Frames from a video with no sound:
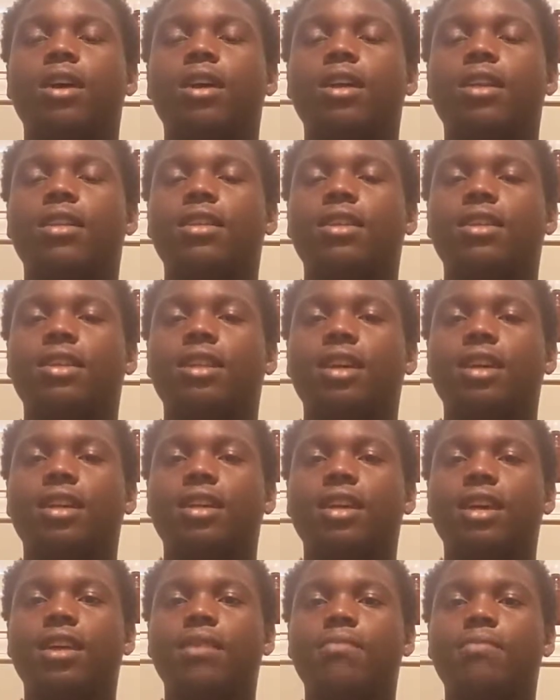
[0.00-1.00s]
hastening that
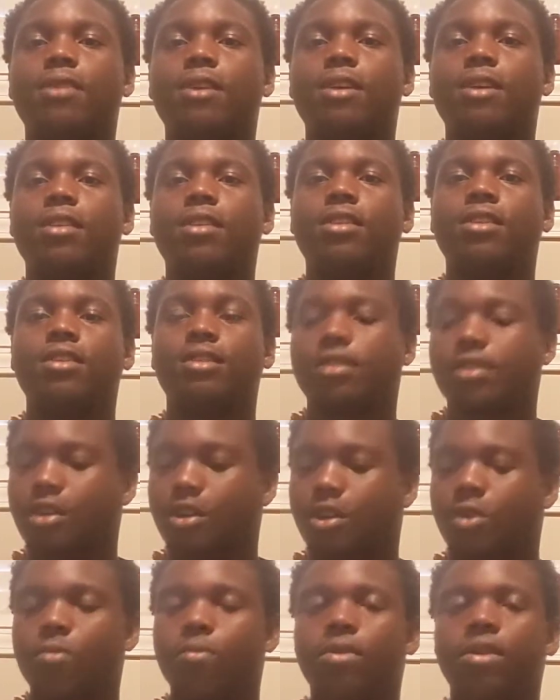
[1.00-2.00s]
day, man, just
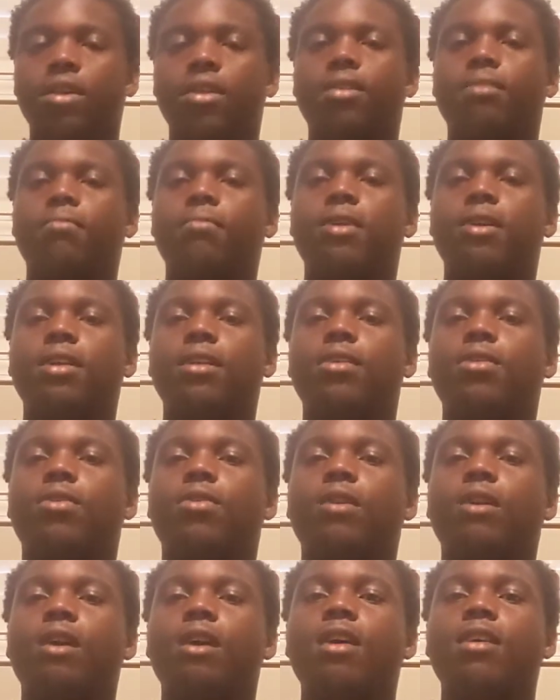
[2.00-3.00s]
hoping that the money
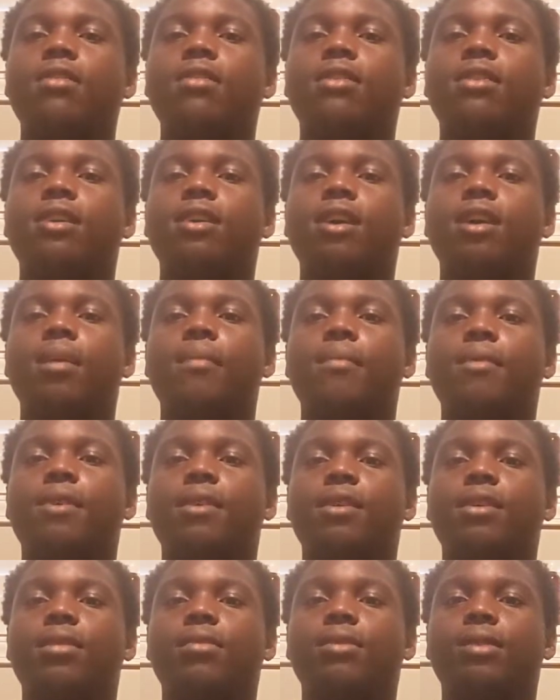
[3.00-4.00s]
crash,
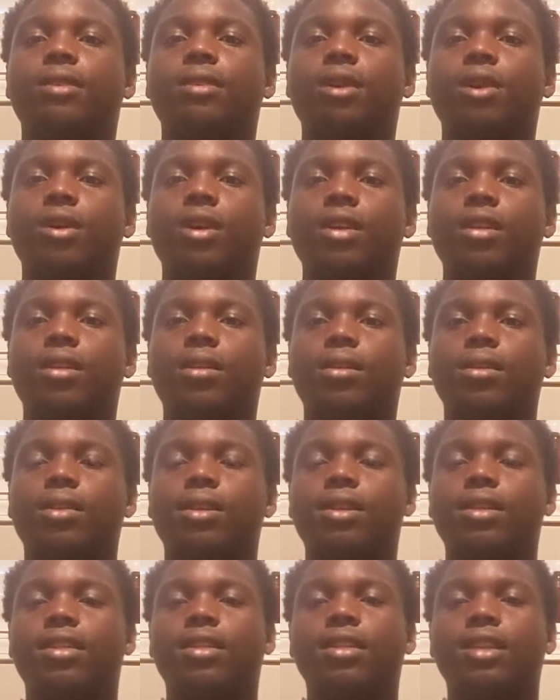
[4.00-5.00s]
because we know that's
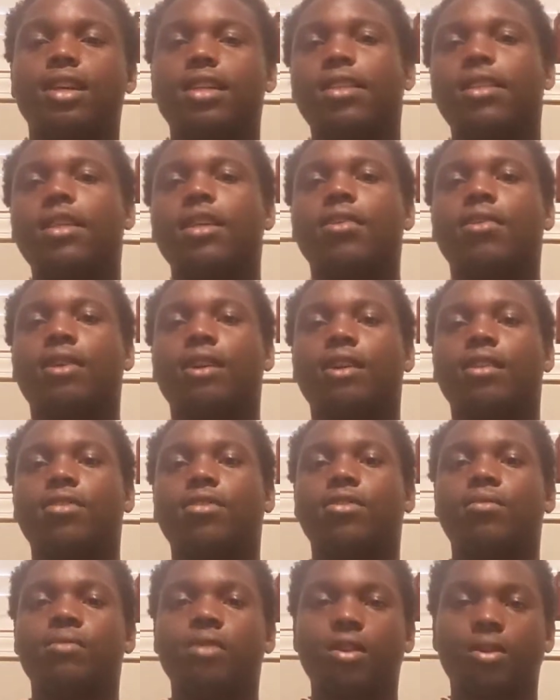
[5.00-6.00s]
it, right? That's
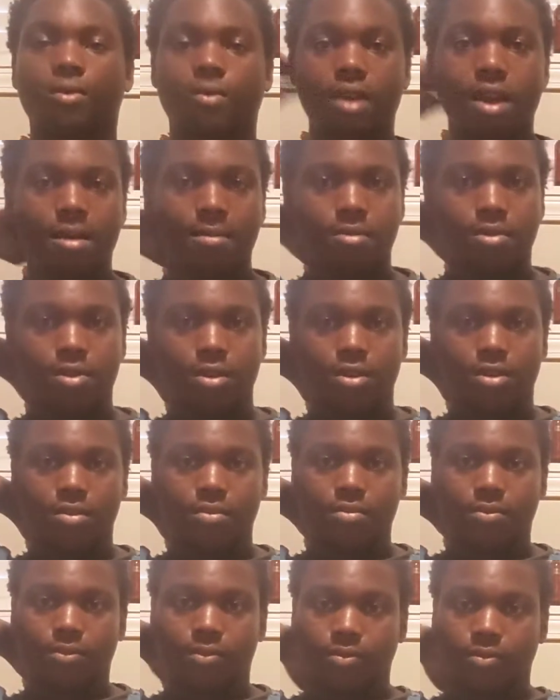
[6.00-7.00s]
gonna be a wrap, you
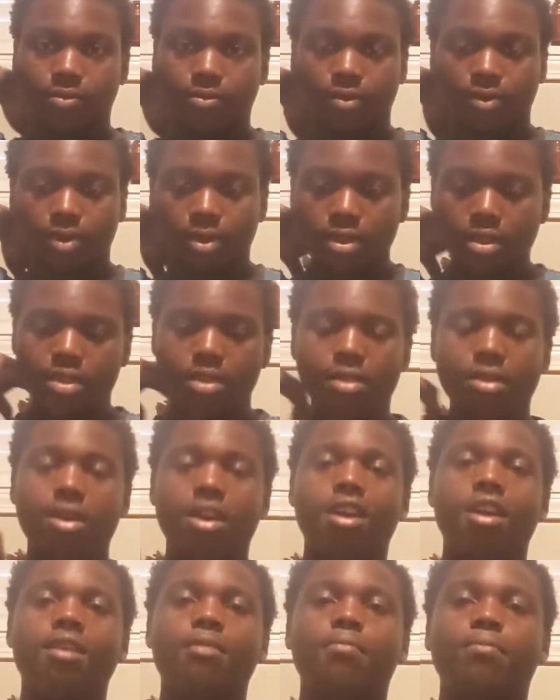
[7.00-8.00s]
know.
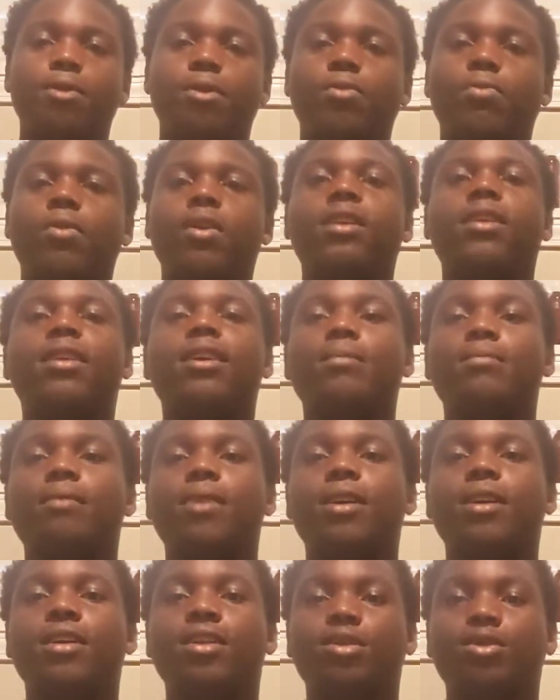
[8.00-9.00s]
But when that
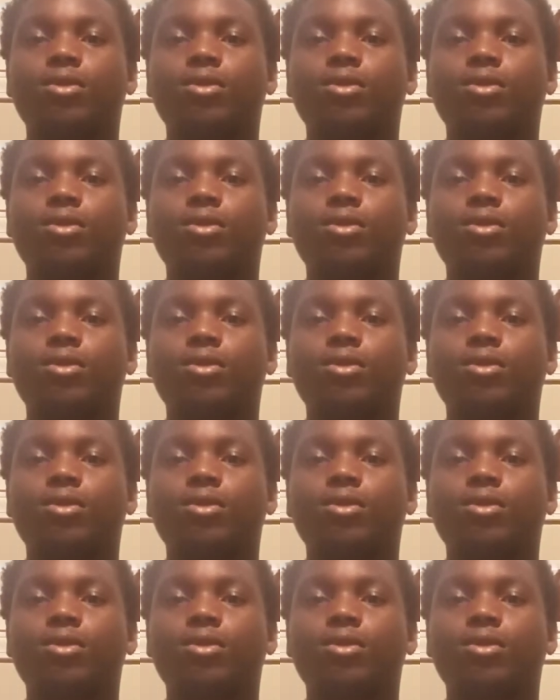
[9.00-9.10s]
money